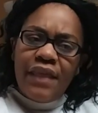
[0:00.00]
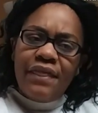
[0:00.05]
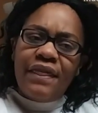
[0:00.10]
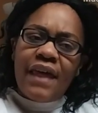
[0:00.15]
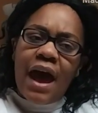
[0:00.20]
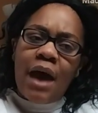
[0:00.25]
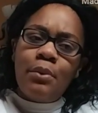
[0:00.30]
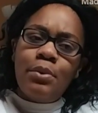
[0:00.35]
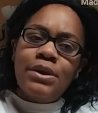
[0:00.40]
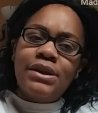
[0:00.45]

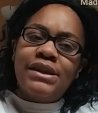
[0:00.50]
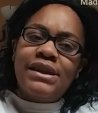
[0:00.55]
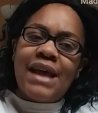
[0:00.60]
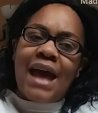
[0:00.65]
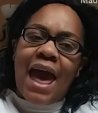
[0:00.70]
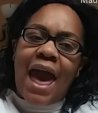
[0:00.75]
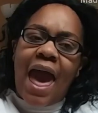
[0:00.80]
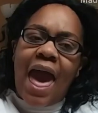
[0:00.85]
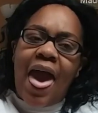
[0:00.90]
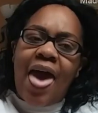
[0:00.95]
that was
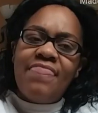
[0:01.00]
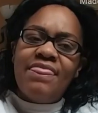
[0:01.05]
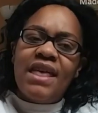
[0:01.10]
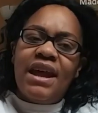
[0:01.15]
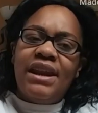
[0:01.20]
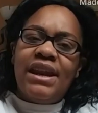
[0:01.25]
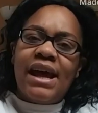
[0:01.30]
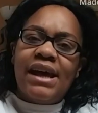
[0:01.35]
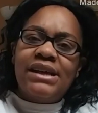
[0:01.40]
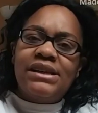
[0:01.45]
that, and
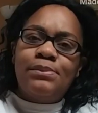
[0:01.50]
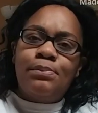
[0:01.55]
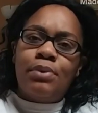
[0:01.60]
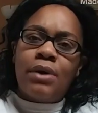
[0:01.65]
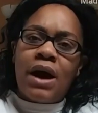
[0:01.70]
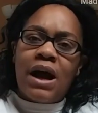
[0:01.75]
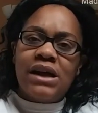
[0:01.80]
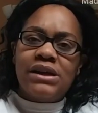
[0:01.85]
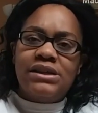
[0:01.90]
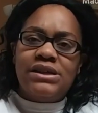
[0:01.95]
the next
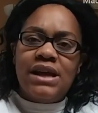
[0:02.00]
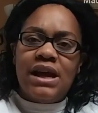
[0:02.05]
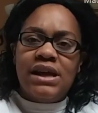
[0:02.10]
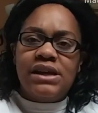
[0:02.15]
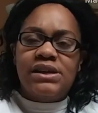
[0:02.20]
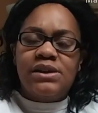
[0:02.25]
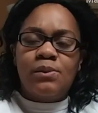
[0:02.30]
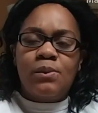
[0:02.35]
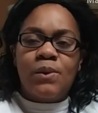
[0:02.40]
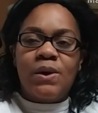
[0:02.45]

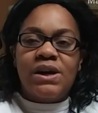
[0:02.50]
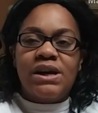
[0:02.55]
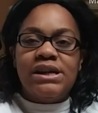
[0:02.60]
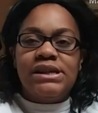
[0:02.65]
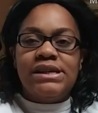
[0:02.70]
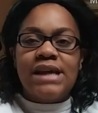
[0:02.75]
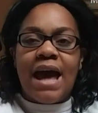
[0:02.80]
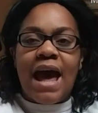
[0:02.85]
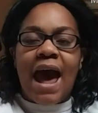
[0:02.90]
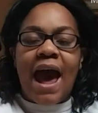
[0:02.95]
process
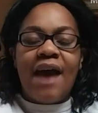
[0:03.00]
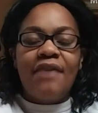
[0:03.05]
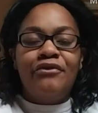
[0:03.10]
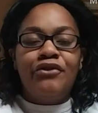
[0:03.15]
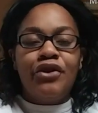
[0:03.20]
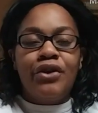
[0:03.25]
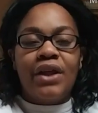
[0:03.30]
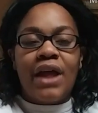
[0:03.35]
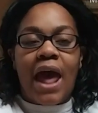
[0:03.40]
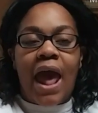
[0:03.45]
was
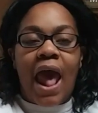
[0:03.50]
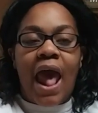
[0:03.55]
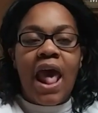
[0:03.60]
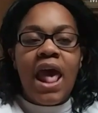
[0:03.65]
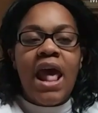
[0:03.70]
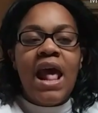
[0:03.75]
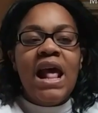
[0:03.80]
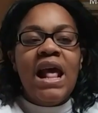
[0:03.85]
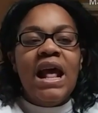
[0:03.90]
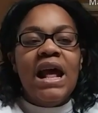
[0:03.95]
after that.
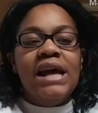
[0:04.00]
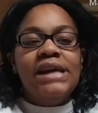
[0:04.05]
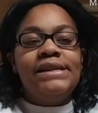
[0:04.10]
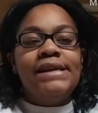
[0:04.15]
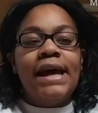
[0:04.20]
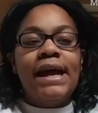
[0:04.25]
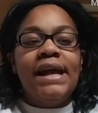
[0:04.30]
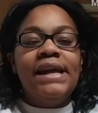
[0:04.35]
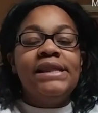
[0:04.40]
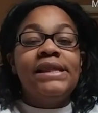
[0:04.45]

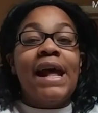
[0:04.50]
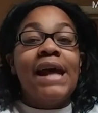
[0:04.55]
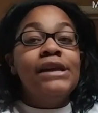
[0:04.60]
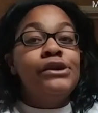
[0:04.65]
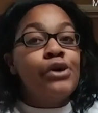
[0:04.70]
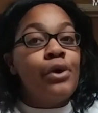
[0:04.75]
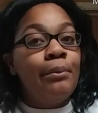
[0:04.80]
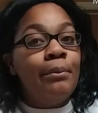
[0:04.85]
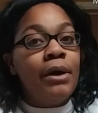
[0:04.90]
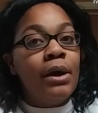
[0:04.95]
They
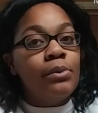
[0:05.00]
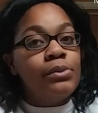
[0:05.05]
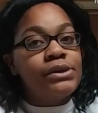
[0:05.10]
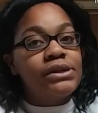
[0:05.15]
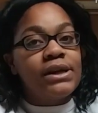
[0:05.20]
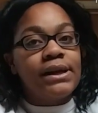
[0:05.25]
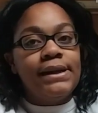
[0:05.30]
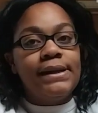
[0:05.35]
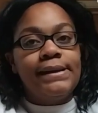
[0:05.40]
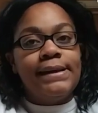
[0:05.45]
told me it
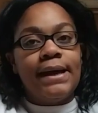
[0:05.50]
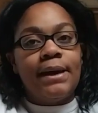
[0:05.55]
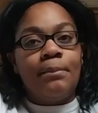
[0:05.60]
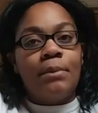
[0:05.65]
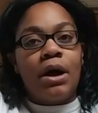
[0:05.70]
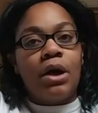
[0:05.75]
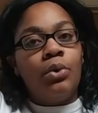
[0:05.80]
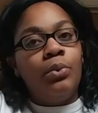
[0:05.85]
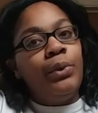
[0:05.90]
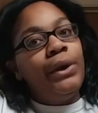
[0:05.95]
was going to take
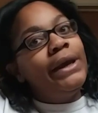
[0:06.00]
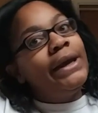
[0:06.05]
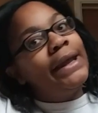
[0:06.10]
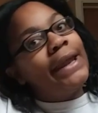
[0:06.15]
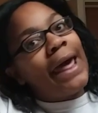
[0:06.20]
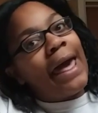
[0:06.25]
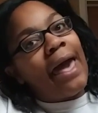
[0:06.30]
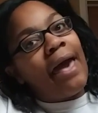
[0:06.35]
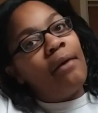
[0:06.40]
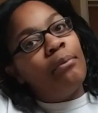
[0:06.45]
about a week
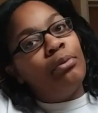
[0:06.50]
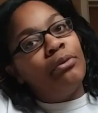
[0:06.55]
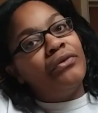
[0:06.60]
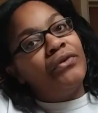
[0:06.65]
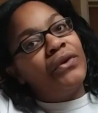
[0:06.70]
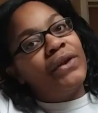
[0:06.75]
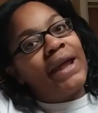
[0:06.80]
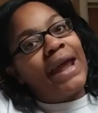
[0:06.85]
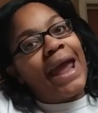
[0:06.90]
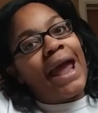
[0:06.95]
and a half
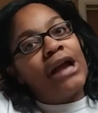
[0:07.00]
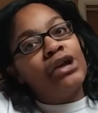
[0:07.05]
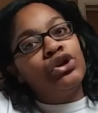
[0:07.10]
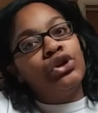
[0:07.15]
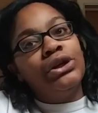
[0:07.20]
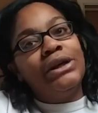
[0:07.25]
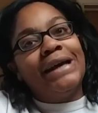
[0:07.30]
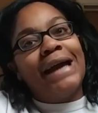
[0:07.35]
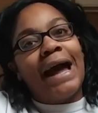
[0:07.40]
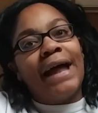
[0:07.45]
before they
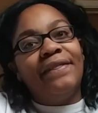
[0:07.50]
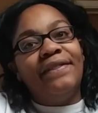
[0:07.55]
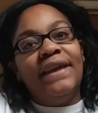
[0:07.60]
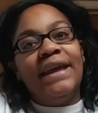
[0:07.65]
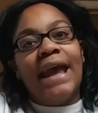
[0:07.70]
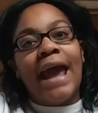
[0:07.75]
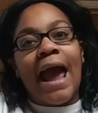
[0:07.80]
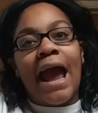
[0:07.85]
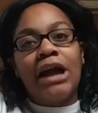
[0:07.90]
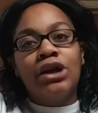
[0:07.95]
actually got
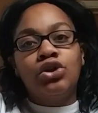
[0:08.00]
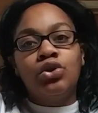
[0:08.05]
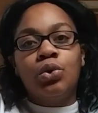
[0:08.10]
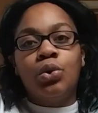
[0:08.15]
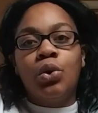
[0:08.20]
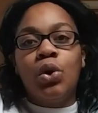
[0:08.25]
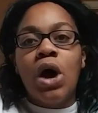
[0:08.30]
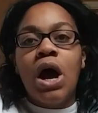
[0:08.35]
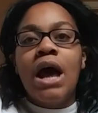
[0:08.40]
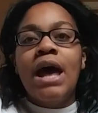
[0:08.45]
the
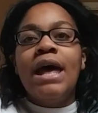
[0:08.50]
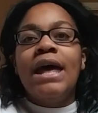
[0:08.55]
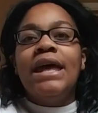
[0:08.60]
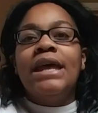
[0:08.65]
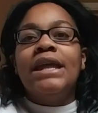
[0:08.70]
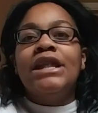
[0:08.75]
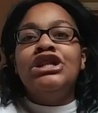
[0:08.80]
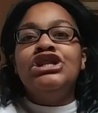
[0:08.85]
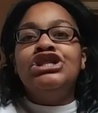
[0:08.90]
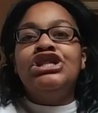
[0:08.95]
actual
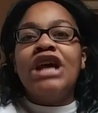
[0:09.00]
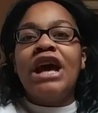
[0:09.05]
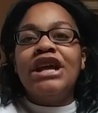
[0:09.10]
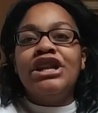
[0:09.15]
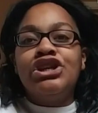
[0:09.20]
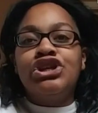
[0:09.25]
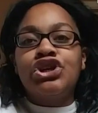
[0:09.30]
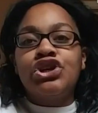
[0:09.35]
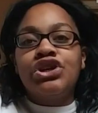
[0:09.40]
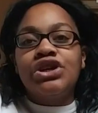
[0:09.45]

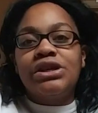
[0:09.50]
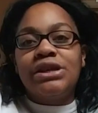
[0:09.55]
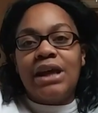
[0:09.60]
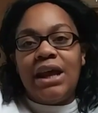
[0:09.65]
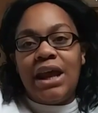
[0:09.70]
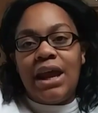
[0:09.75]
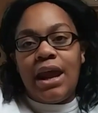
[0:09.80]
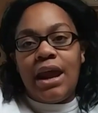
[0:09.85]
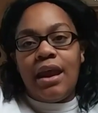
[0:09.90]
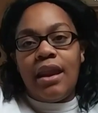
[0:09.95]
dentures
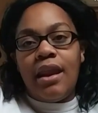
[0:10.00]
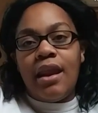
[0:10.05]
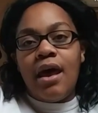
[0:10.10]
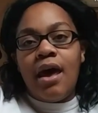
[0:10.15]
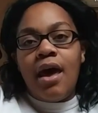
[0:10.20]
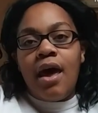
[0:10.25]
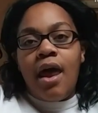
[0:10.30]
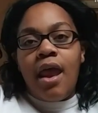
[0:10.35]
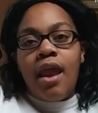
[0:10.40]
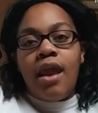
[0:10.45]
in.
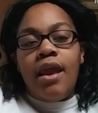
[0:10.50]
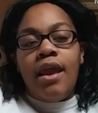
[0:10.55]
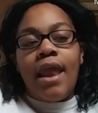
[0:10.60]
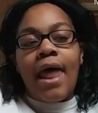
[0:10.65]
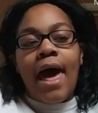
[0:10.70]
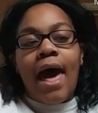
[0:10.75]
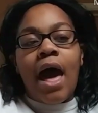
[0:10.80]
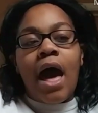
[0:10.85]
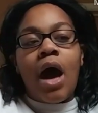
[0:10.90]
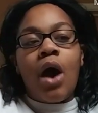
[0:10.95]

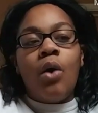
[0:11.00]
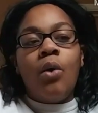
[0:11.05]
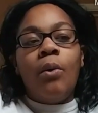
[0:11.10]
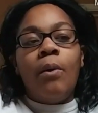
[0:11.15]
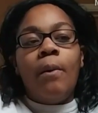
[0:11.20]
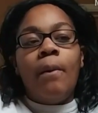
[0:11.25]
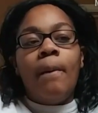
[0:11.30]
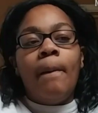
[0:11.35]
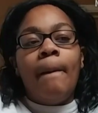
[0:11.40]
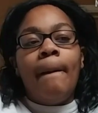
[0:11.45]
Now,